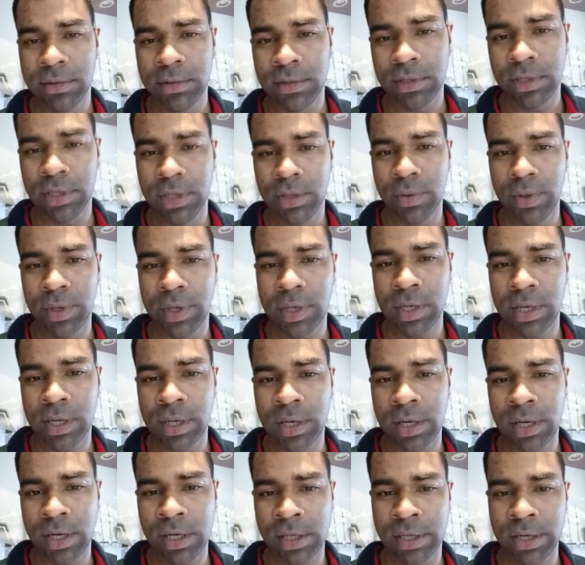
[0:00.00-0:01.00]
You
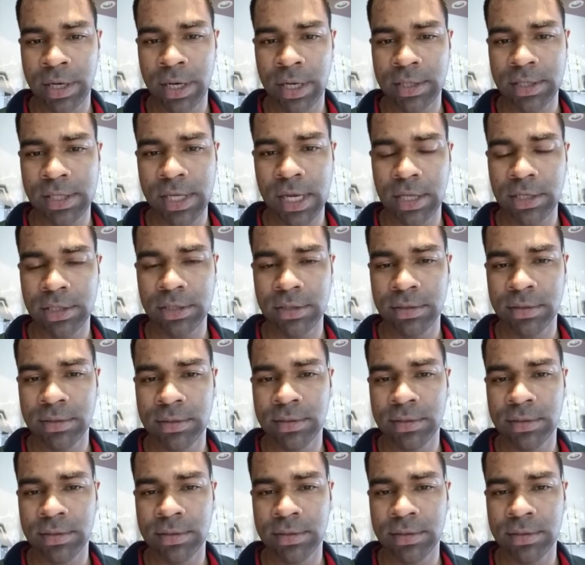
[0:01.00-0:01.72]
are a great talent.